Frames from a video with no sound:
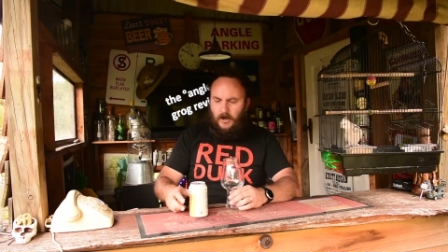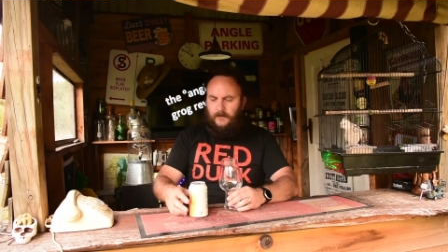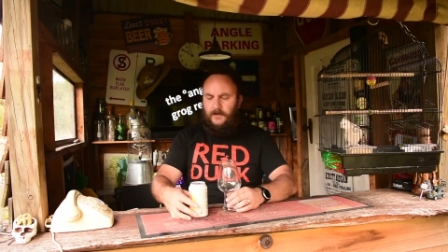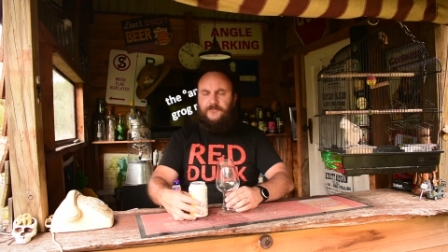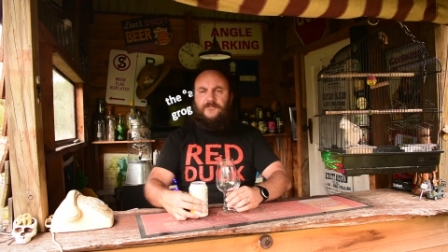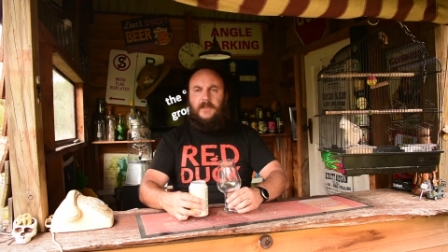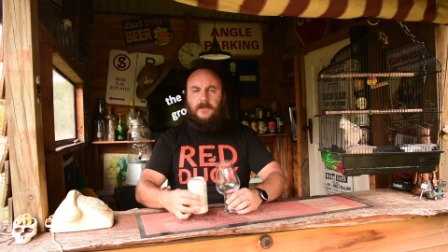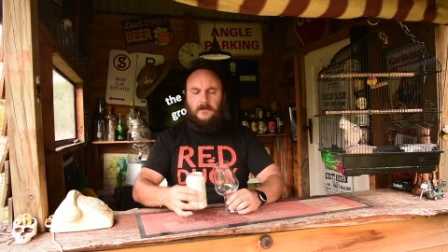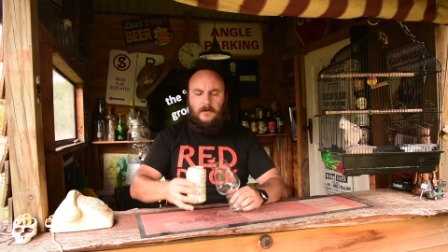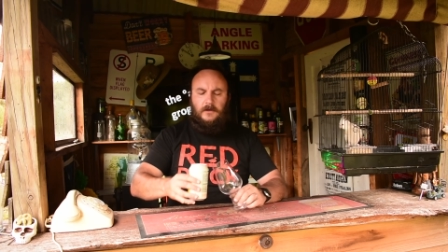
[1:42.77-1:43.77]
right, let's
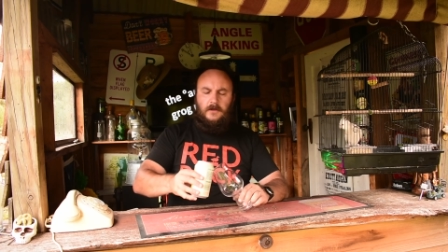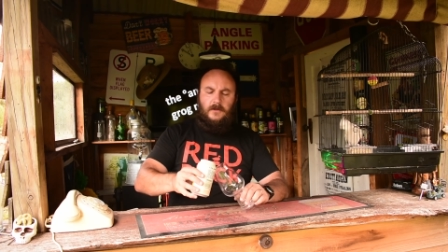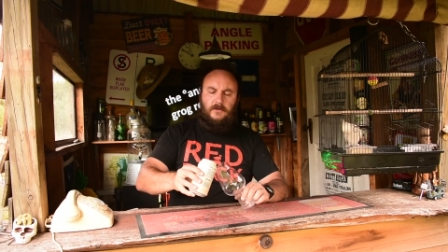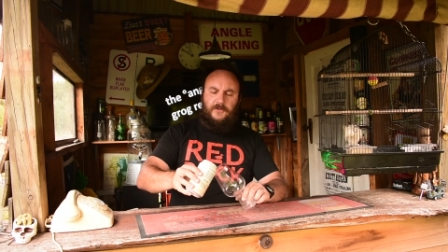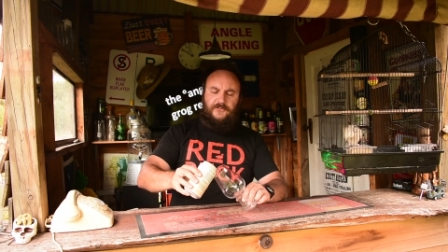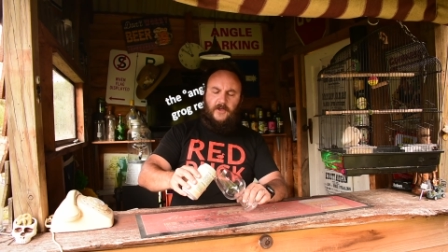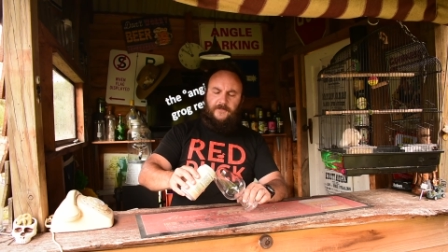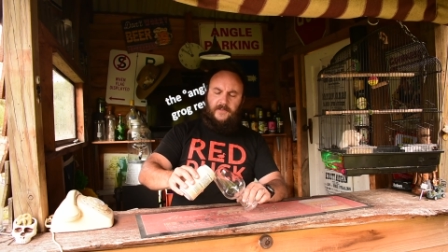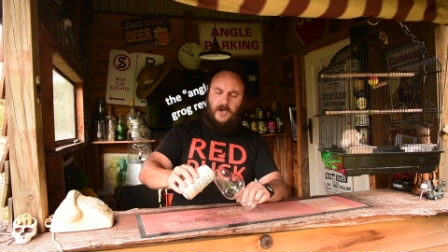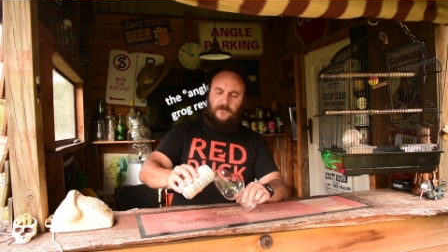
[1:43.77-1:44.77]
see. Let's see
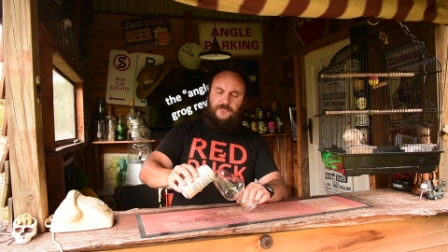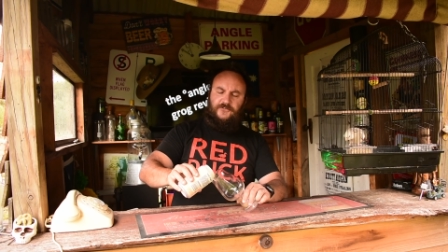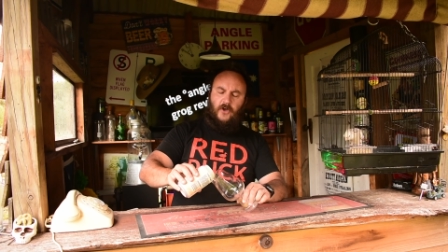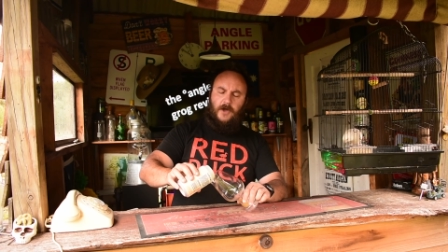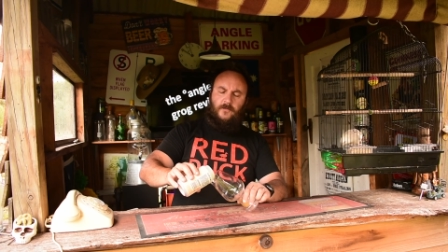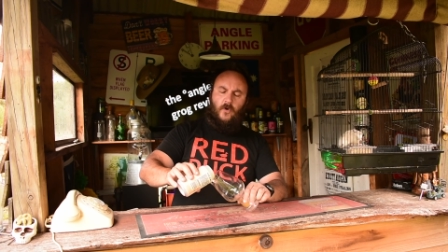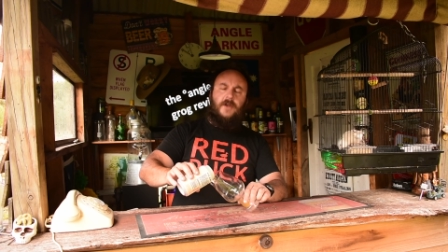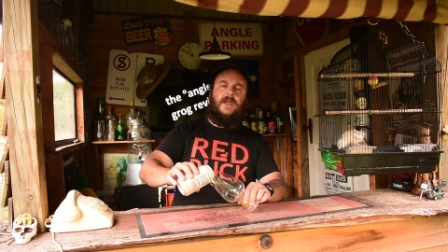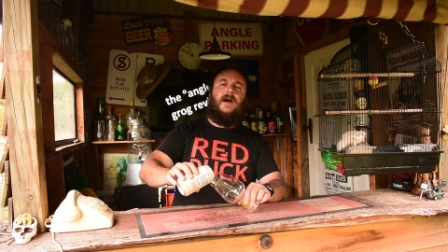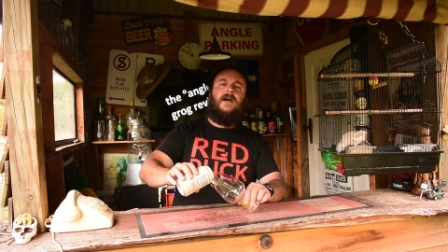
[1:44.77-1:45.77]
what the old
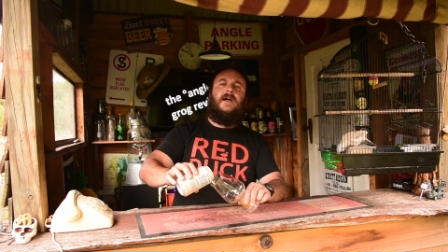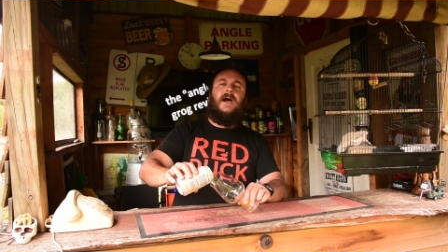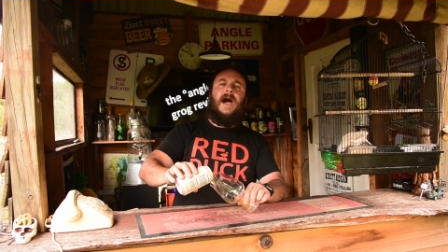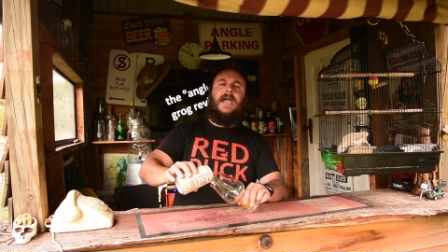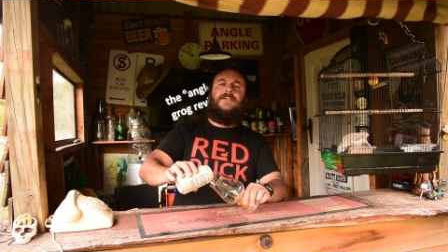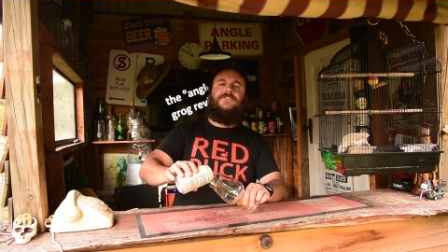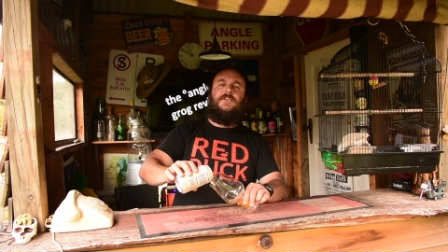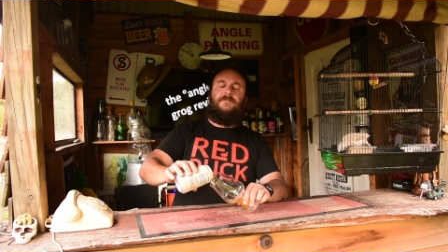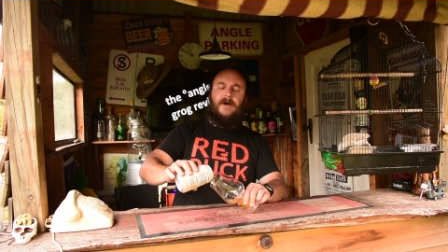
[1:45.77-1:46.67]
Sidewinder hazy